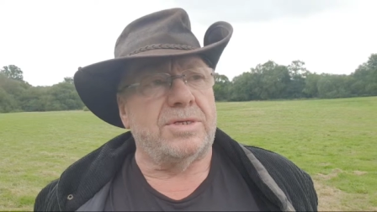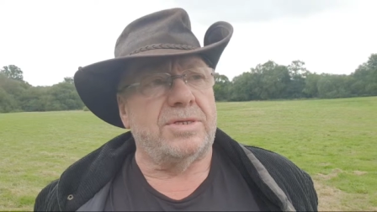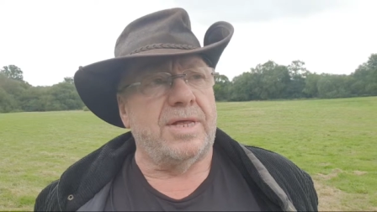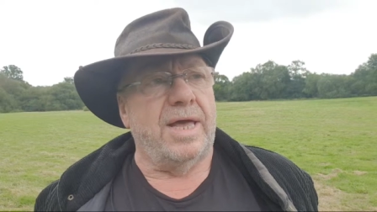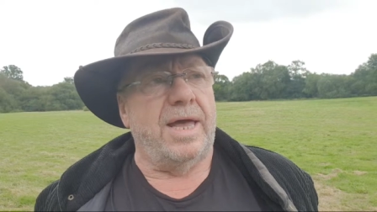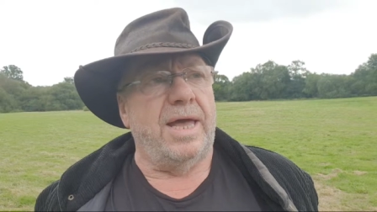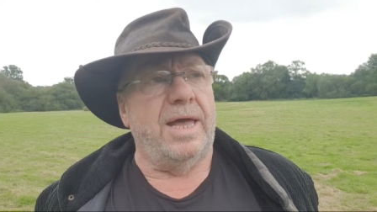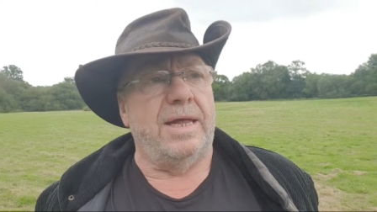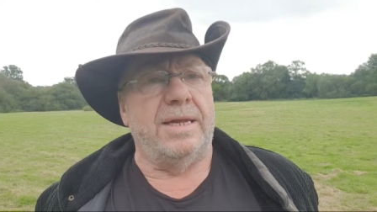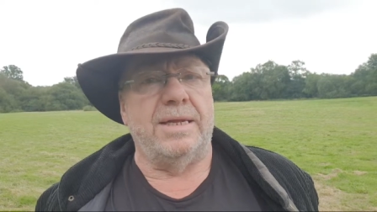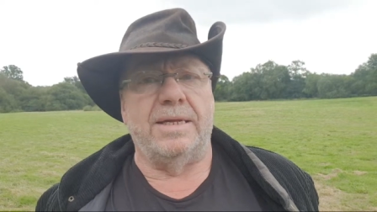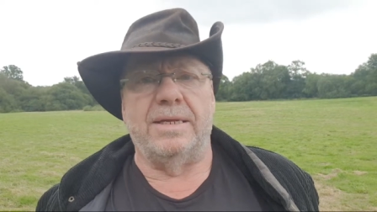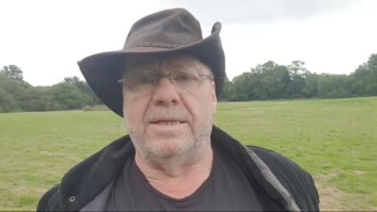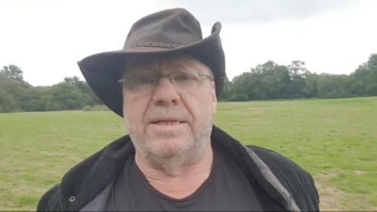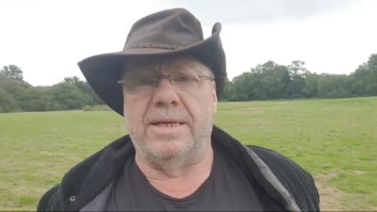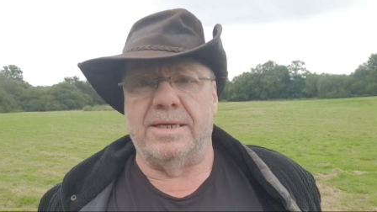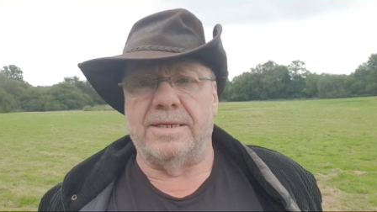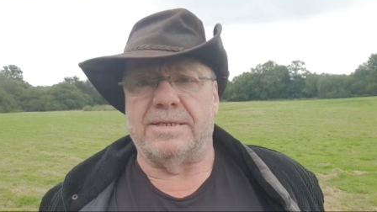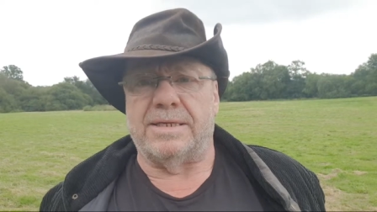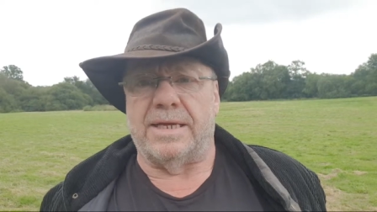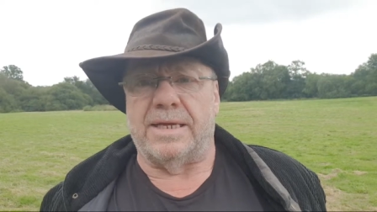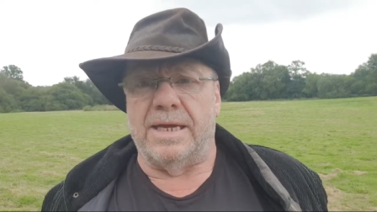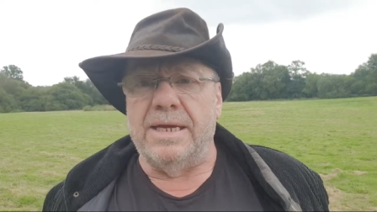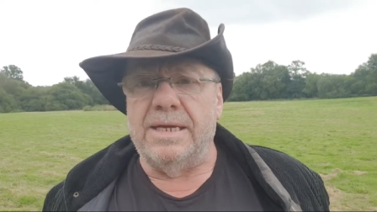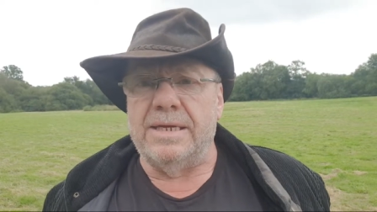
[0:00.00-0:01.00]
then
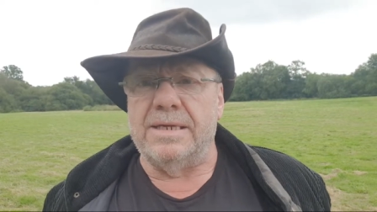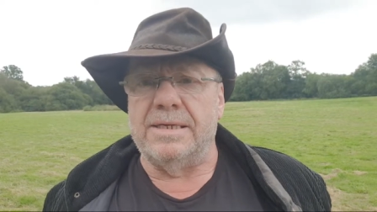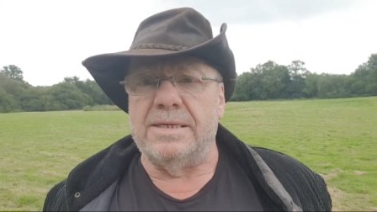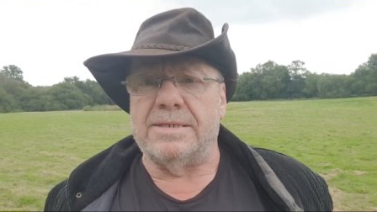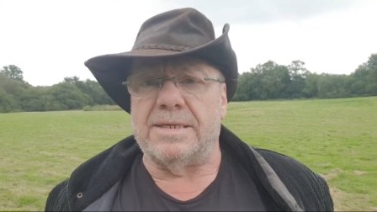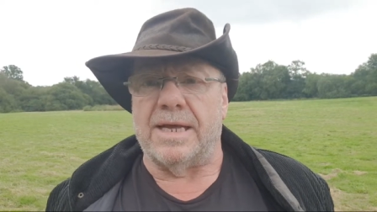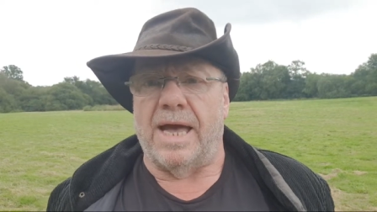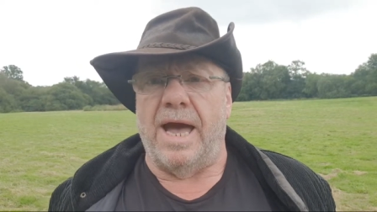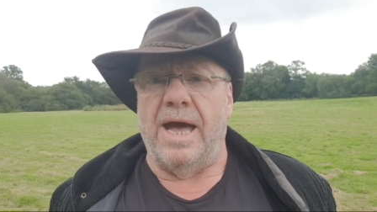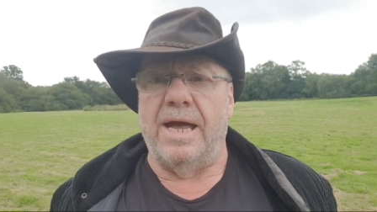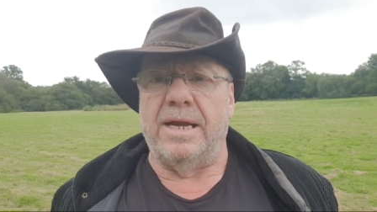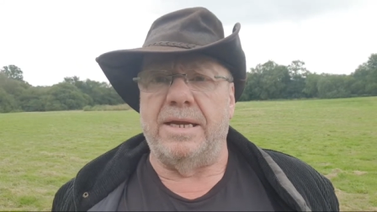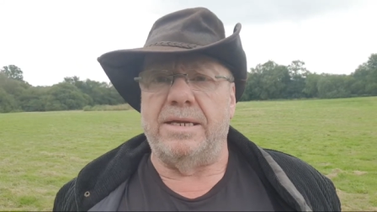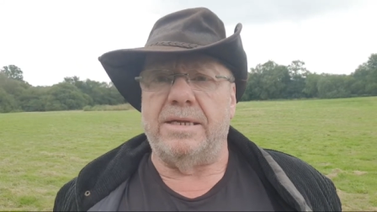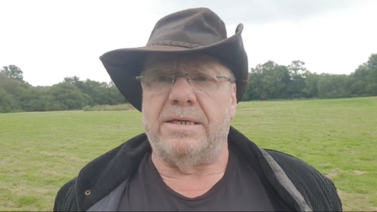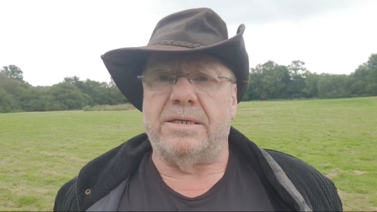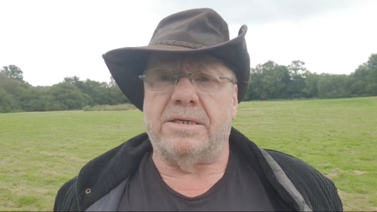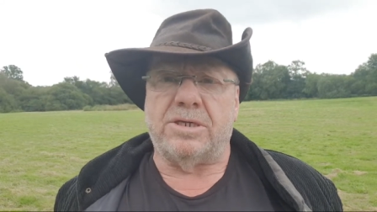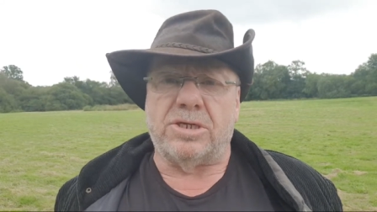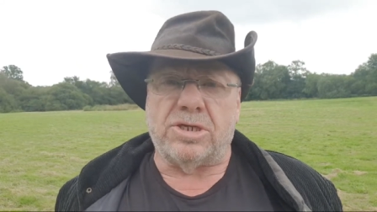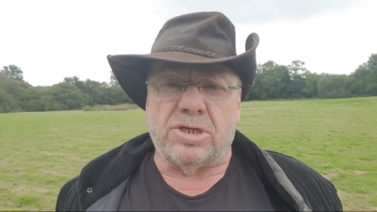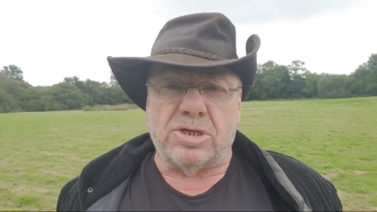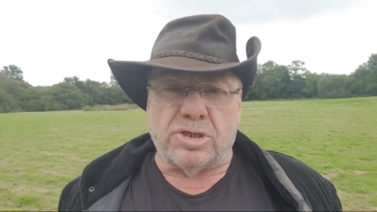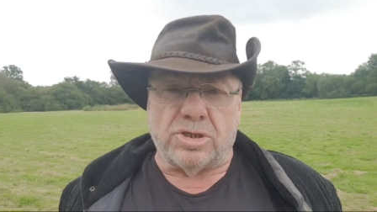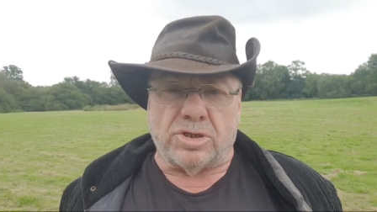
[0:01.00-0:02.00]
this is an
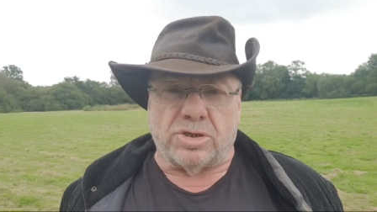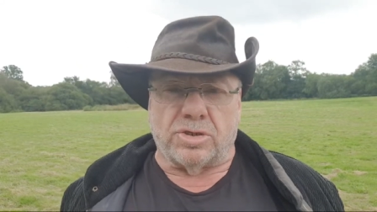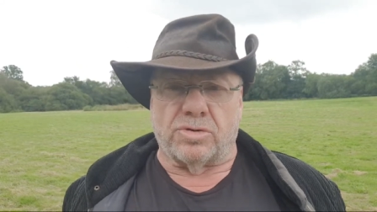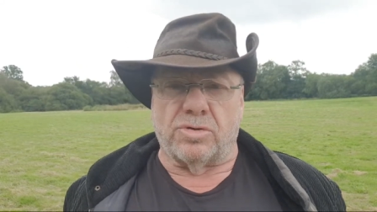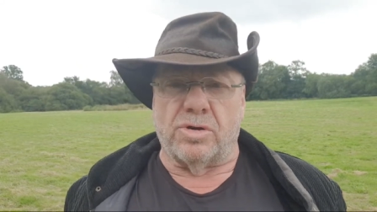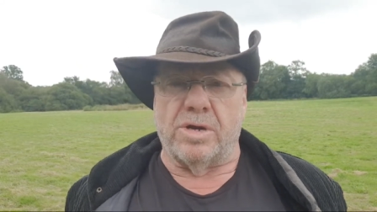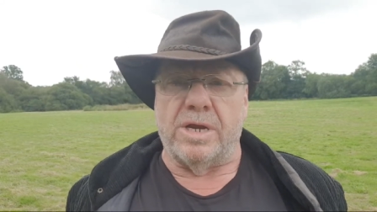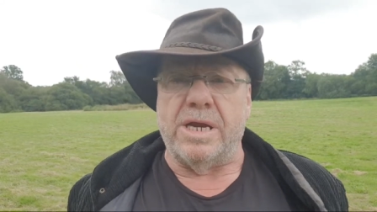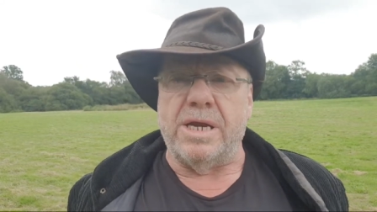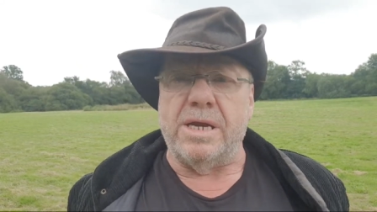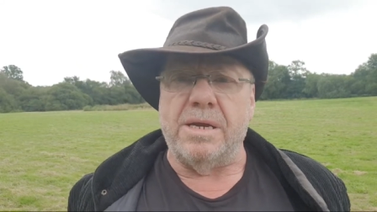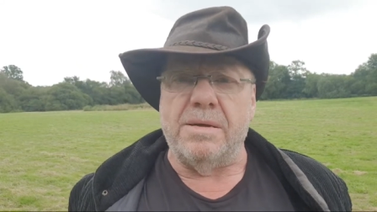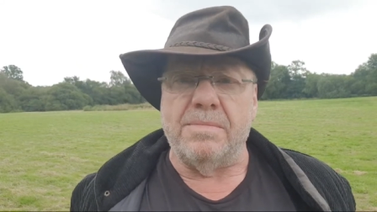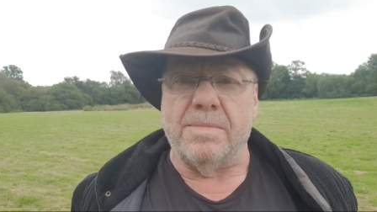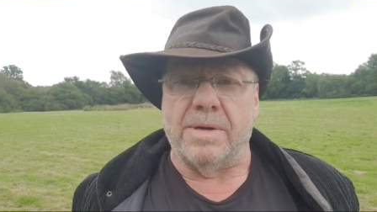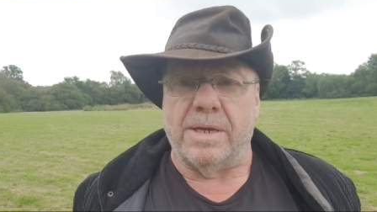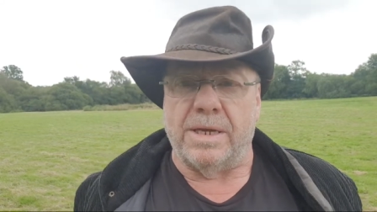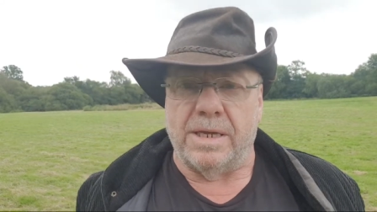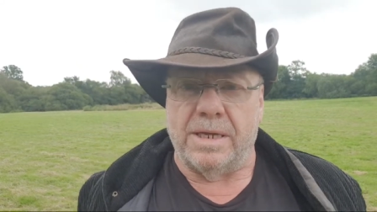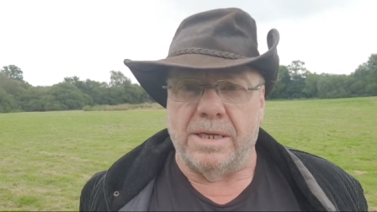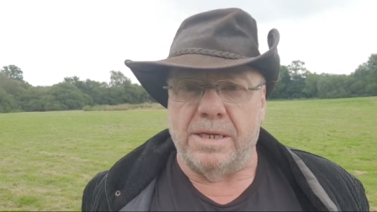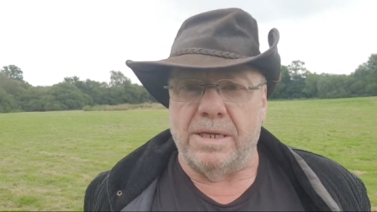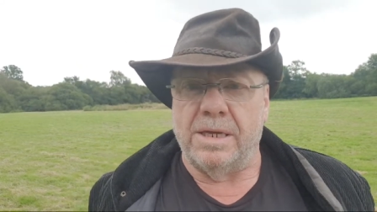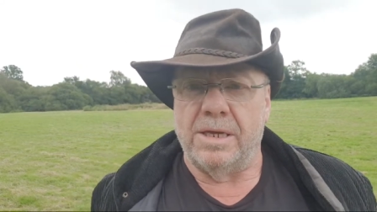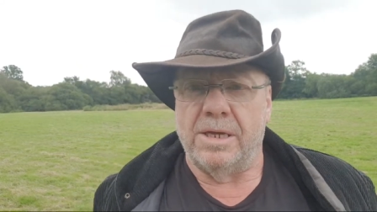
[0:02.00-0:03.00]

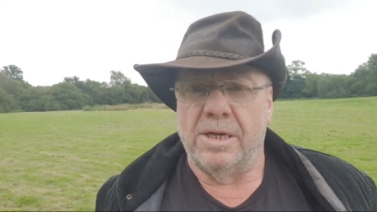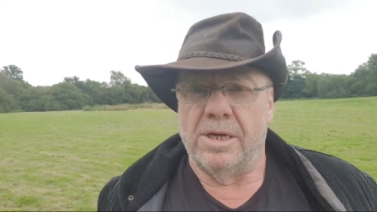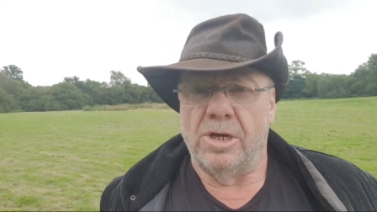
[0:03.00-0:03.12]
extremely